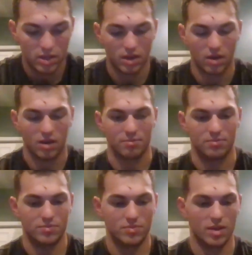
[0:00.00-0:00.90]

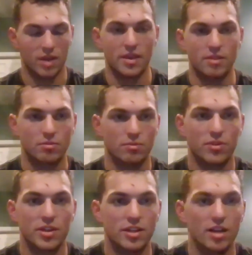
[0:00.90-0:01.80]
And then
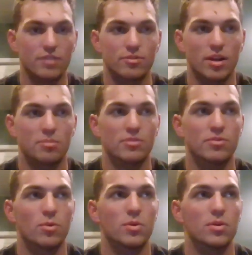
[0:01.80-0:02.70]
funny enough, right
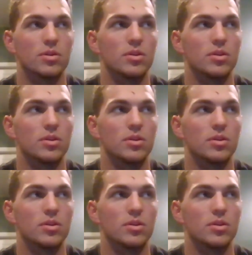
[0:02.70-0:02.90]
before